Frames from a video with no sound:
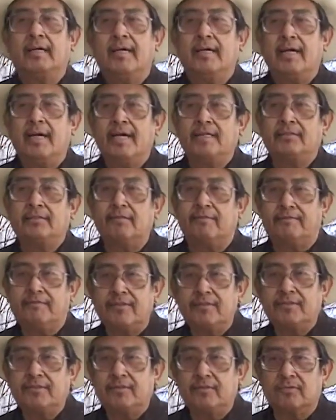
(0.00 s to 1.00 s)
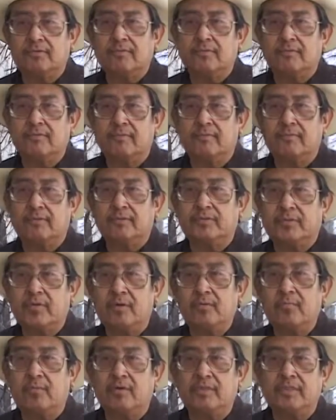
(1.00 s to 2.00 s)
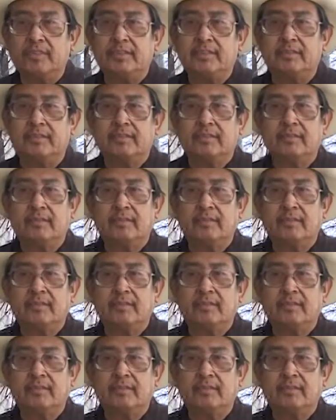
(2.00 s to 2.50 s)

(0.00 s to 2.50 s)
as officials for ceremonies.